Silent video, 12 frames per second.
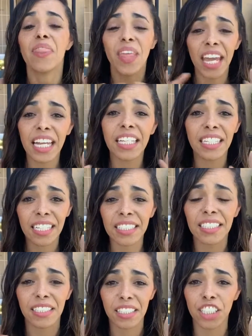They
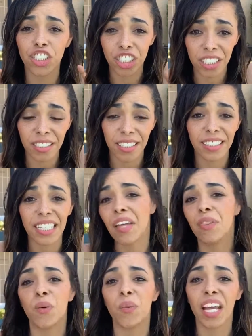need to see Jesus,
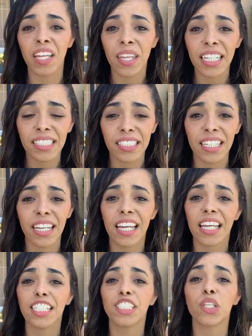and the way they see
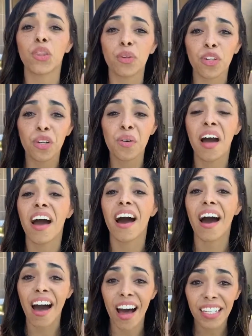it is through
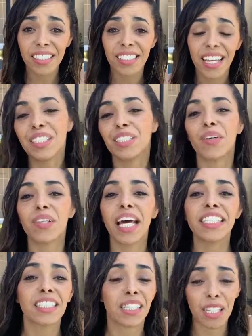us. So
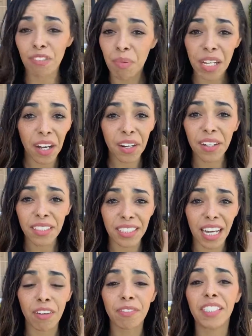let's live beyond
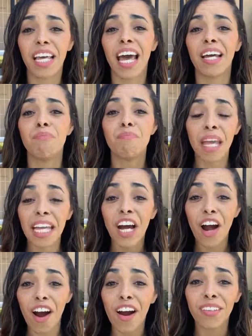ourselves and make
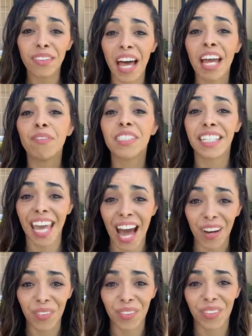our lives count.